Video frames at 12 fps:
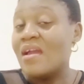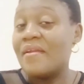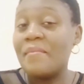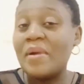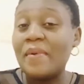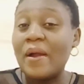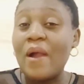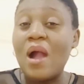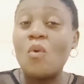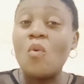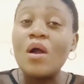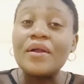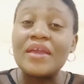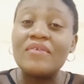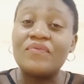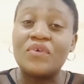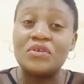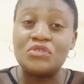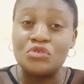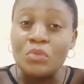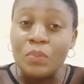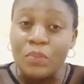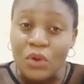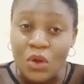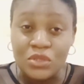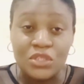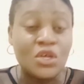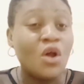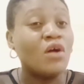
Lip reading: Remember, we are working for two plots